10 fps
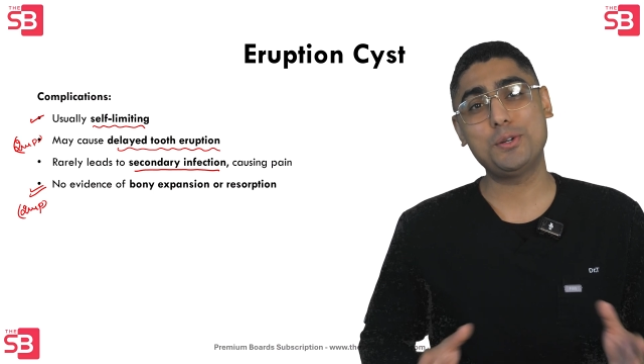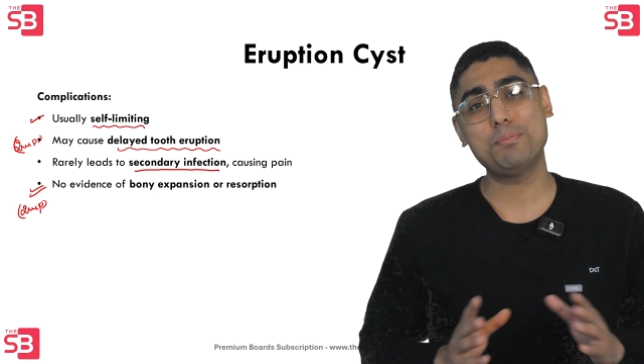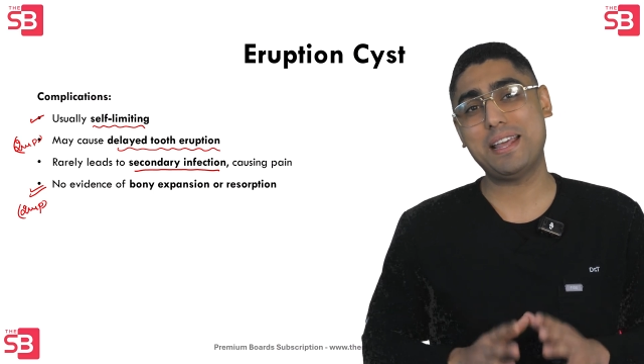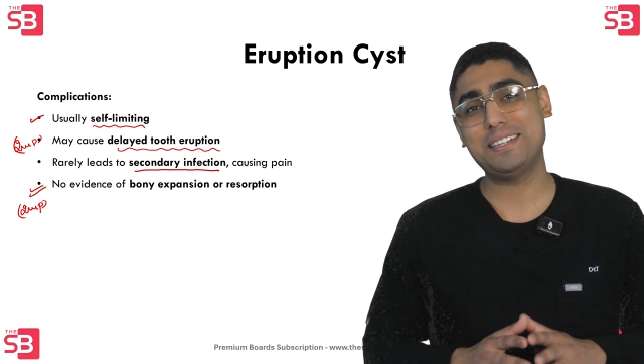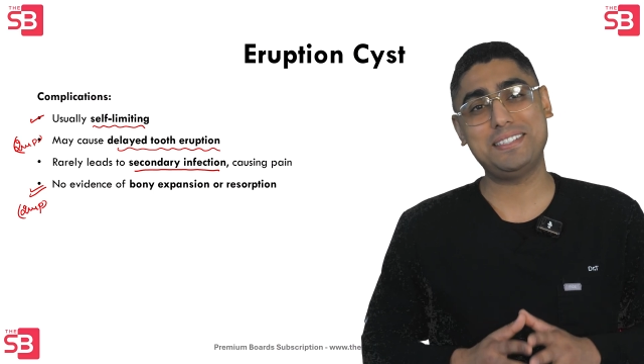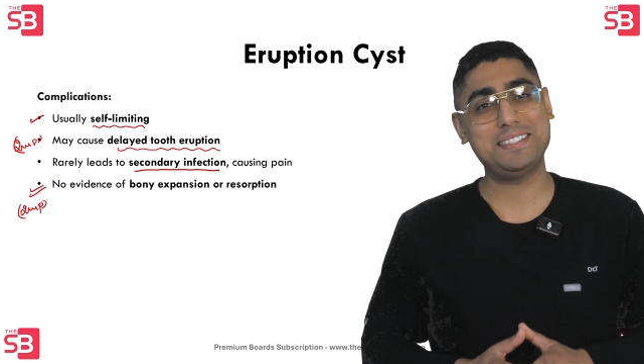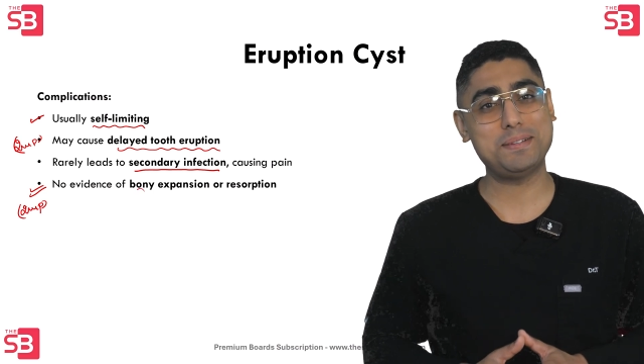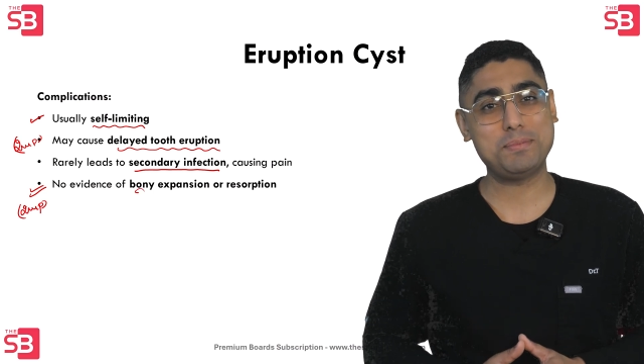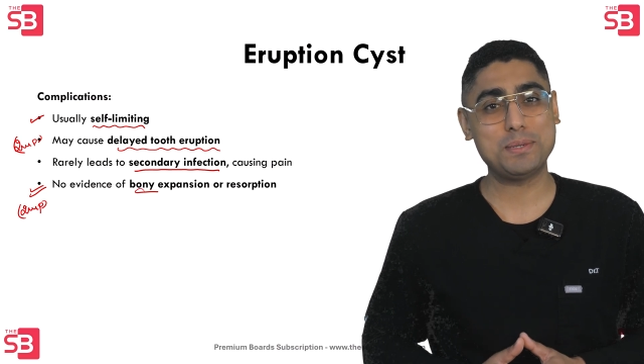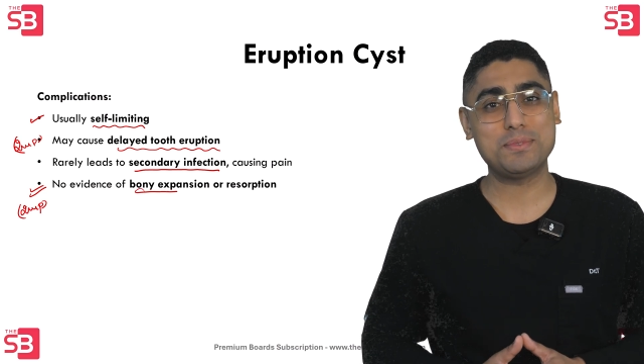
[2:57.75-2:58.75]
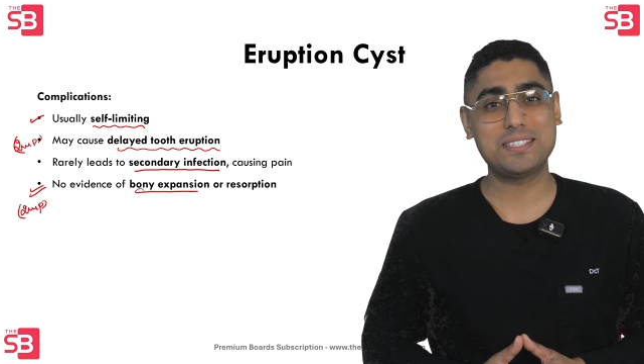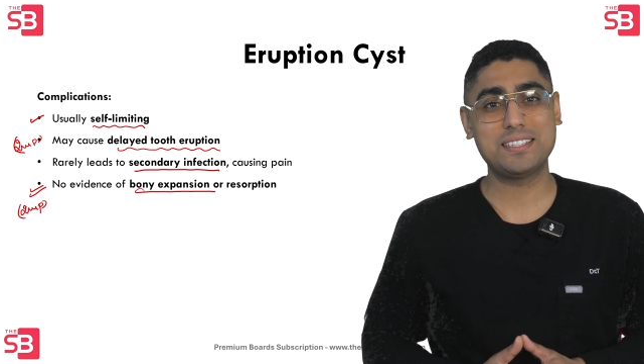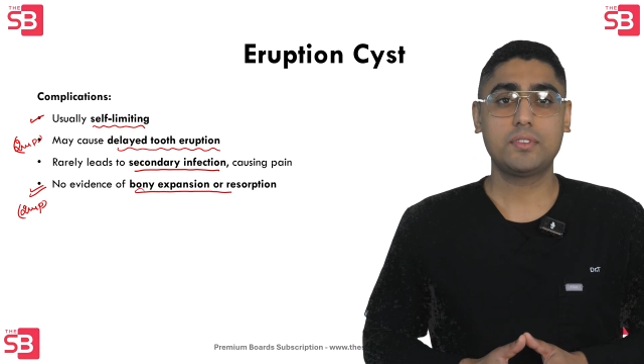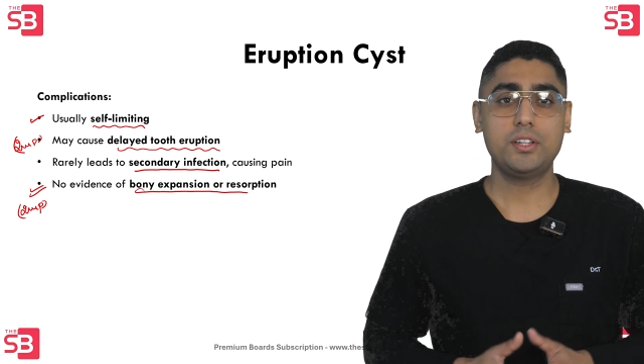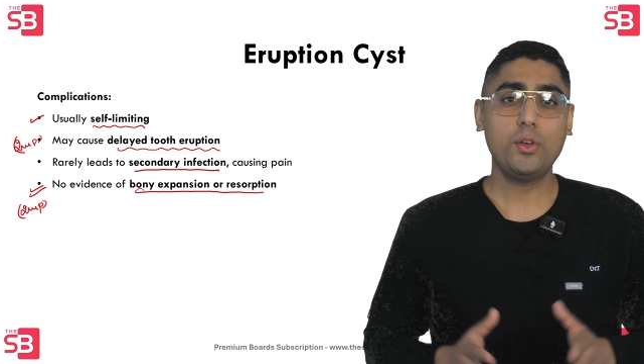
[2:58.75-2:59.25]
to manage these symptoms.
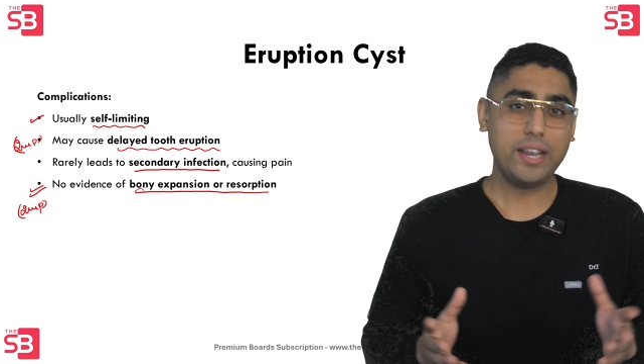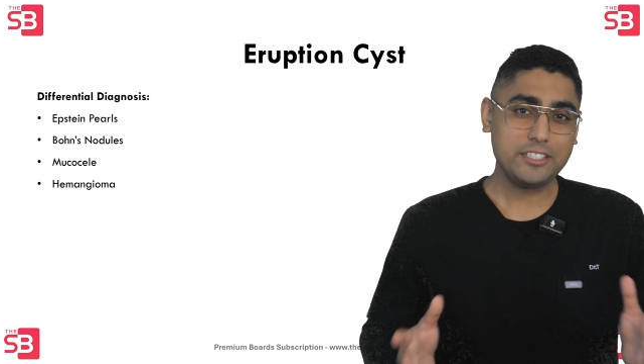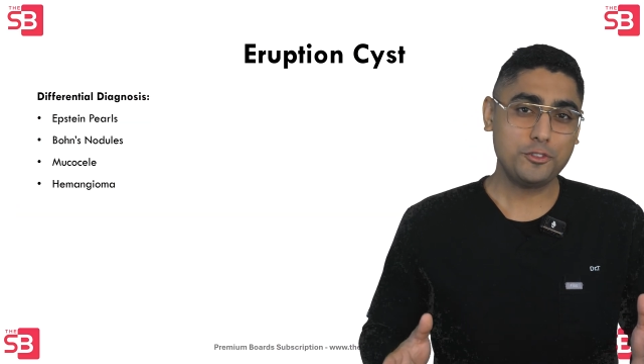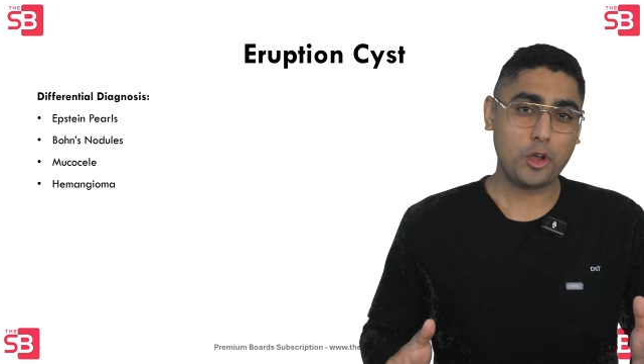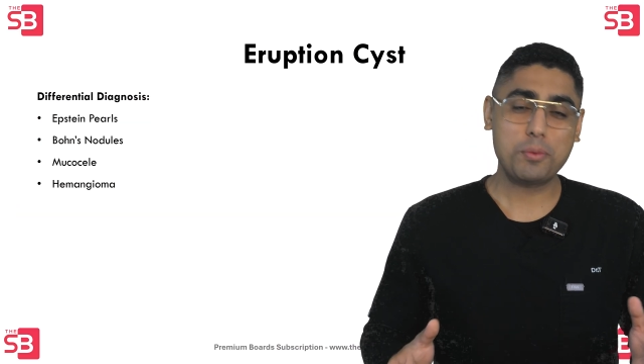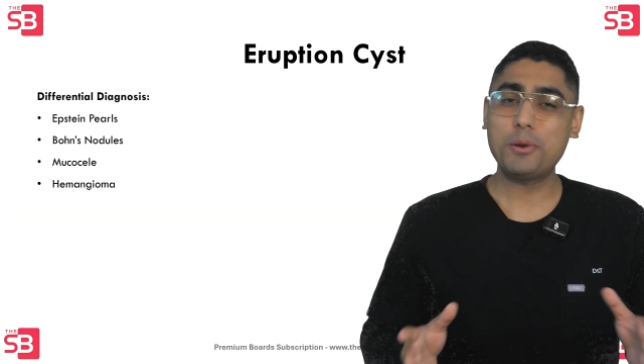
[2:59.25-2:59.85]
Now, let's talk